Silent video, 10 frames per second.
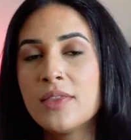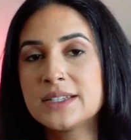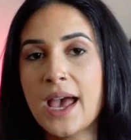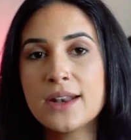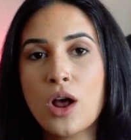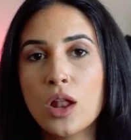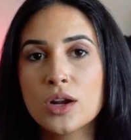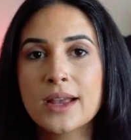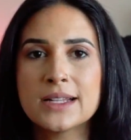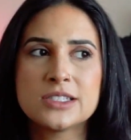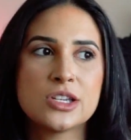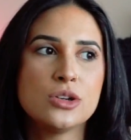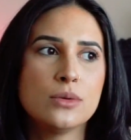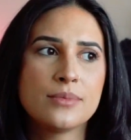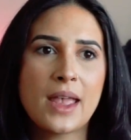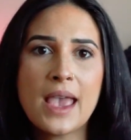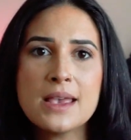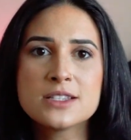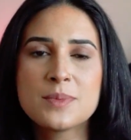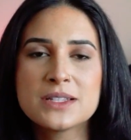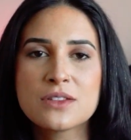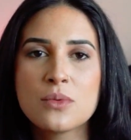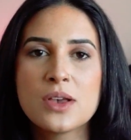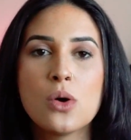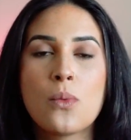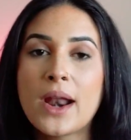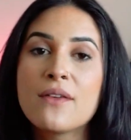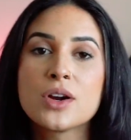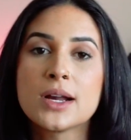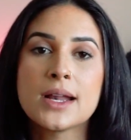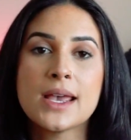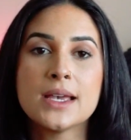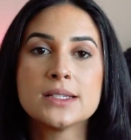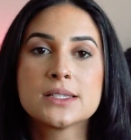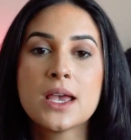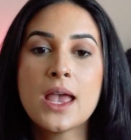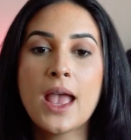the $10 gets you 8 spins of the wheel, whatever it is,